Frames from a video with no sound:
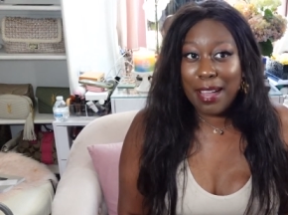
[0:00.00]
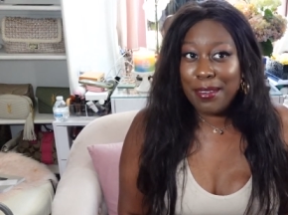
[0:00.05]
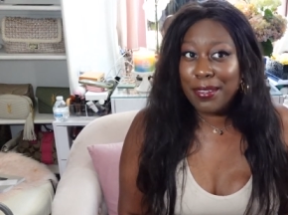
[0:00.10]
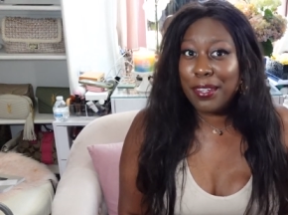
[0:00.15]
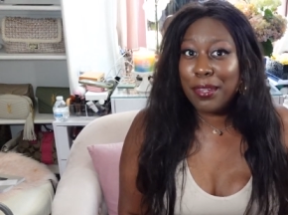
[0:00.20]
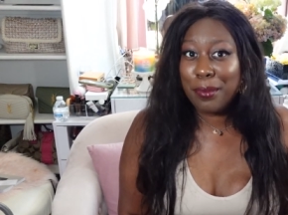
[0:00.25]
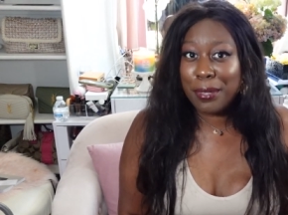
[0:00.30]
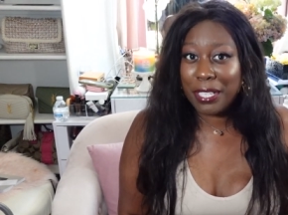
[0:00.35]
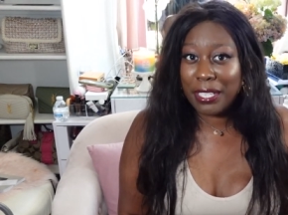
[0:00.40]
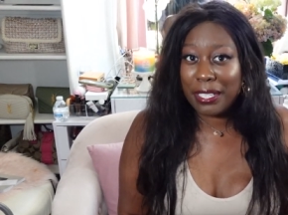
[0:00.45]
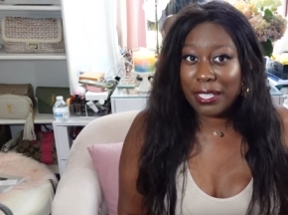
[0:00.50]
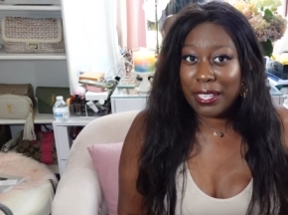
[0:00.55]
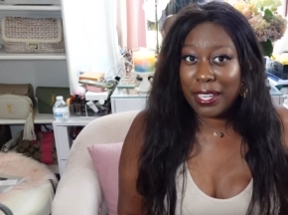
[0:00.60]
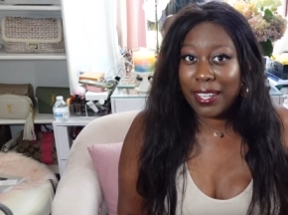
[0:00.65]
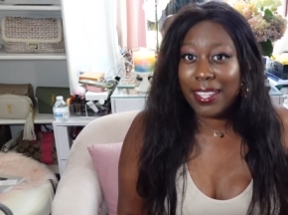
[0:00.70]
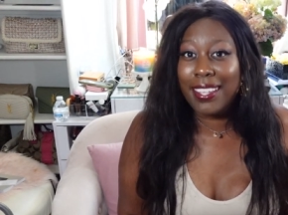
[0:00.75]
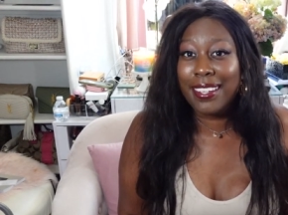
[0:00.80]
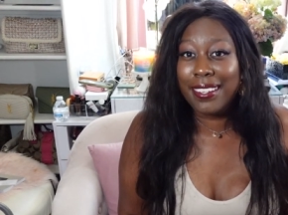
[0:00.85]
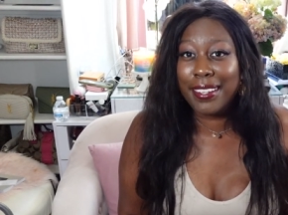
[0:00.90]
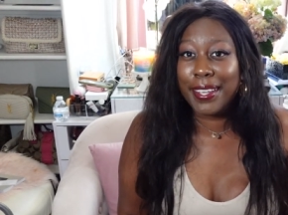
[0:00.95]
doing pretty
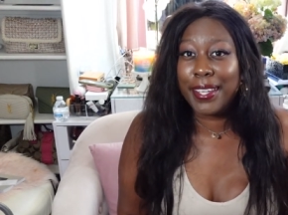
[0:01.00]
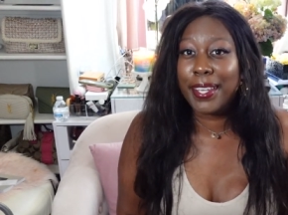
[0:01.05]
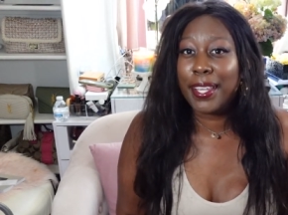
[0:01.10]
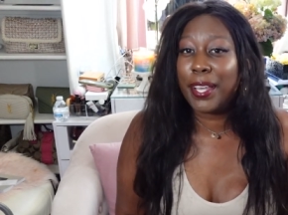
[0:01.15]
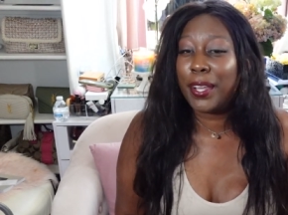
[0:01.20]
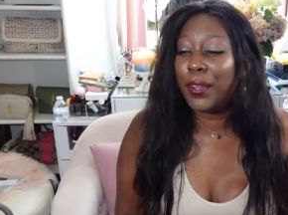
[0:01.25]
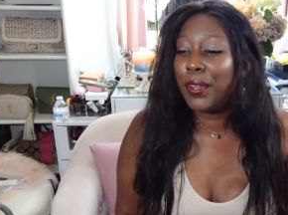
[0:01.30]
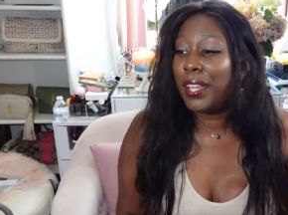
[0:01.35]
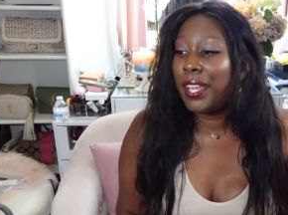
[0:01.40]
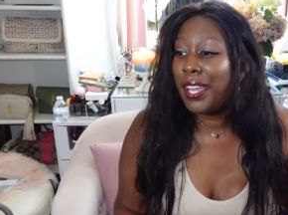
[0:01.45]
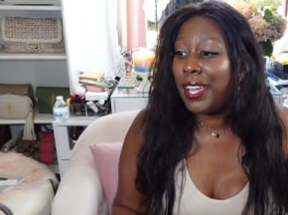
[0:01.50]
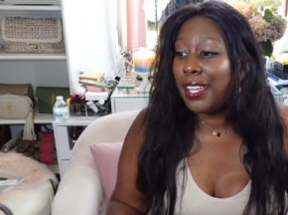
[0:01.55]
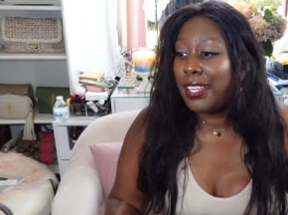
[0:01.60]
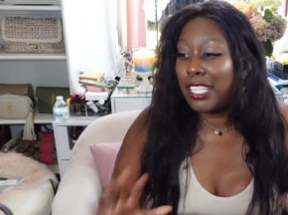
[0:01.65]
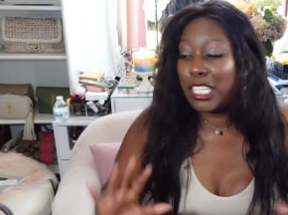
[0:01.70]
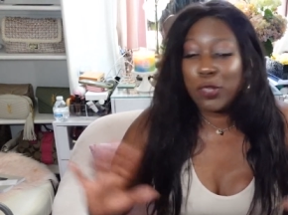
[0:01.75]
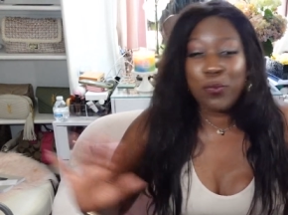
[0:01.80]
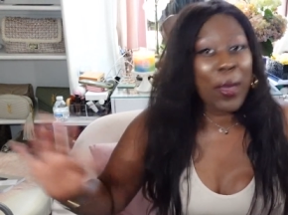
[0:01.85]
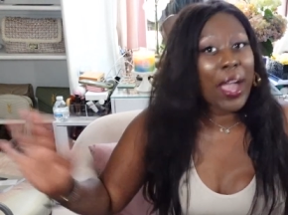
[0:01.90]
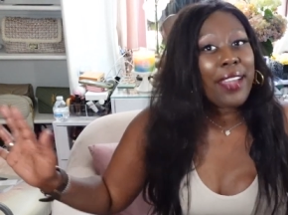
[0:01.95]
good, you know,
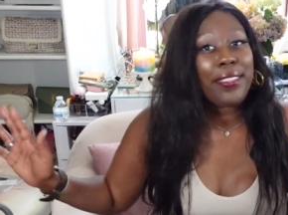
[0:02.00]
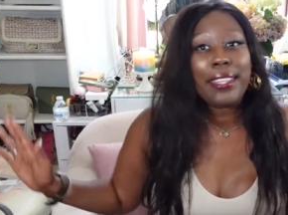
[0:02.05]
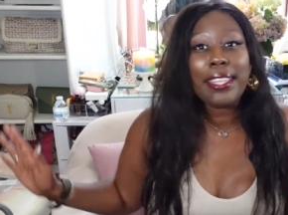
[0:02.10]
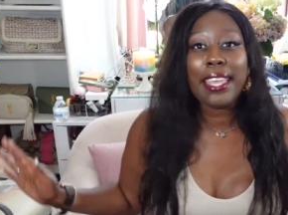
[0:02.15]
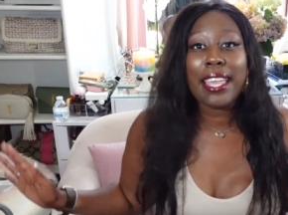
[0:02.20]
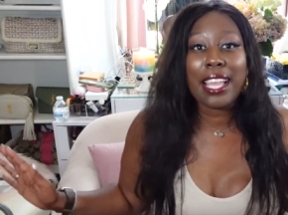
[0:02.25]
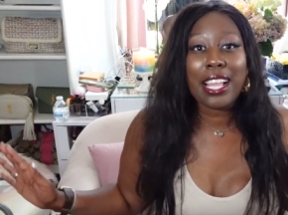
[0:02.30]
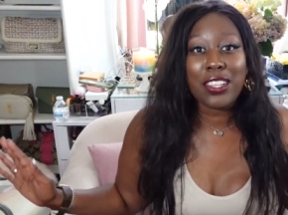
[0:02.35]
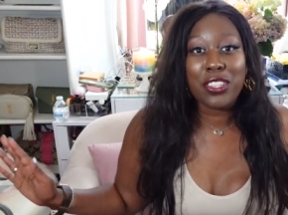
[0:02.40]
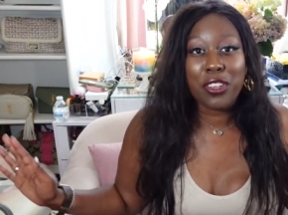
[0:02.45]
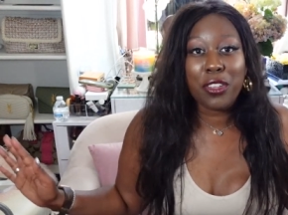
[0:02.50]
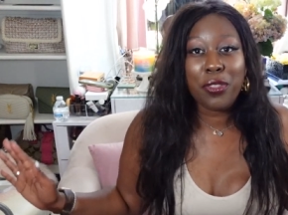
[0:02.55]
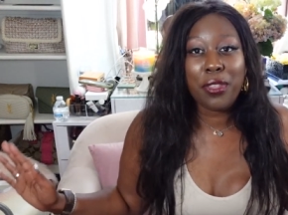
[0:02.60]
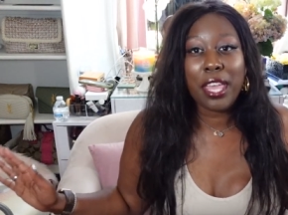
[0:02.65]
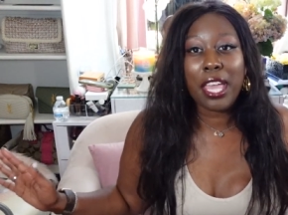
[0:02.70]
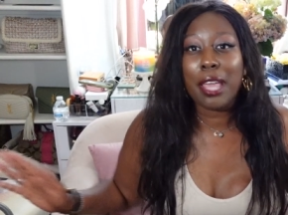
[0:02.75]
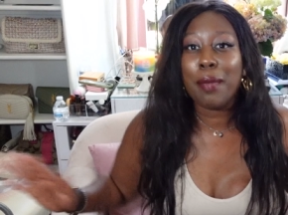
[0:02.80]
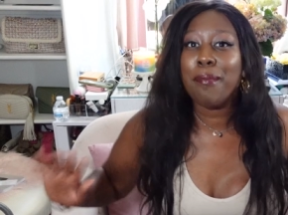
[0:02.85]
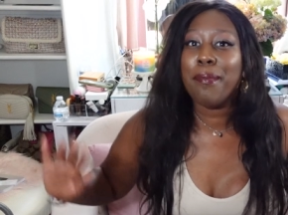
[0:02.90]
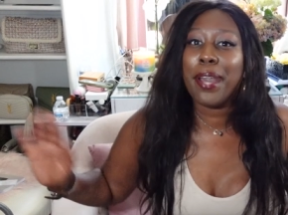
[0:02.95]
despite the cancer thing.